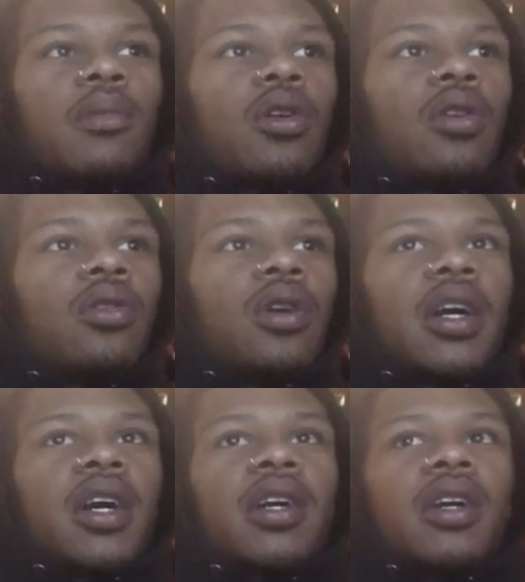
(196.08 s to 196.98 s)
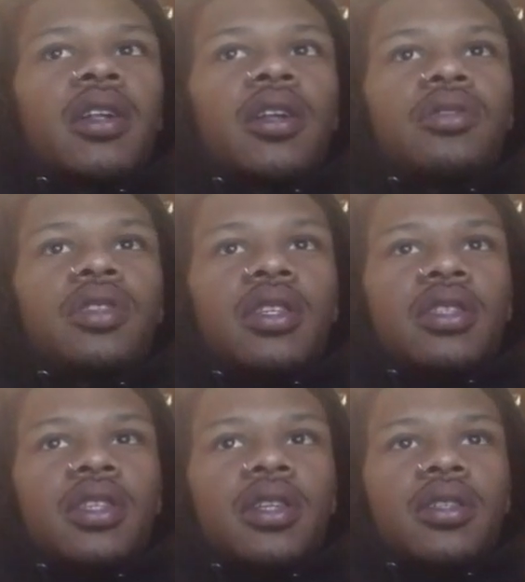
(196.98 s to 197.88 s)
Bro, I gotta get close to
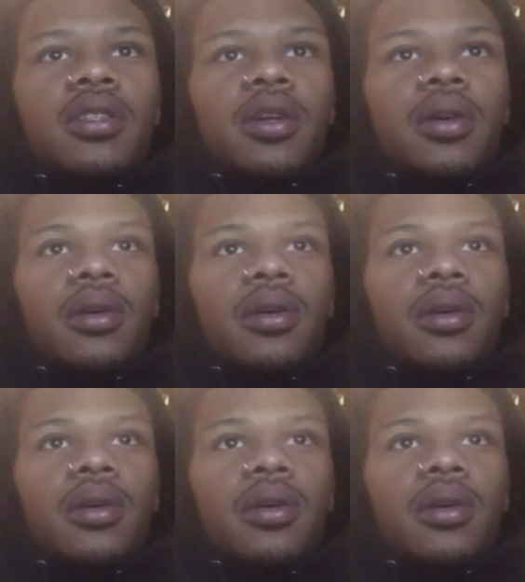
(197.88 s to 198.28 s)
these niggas.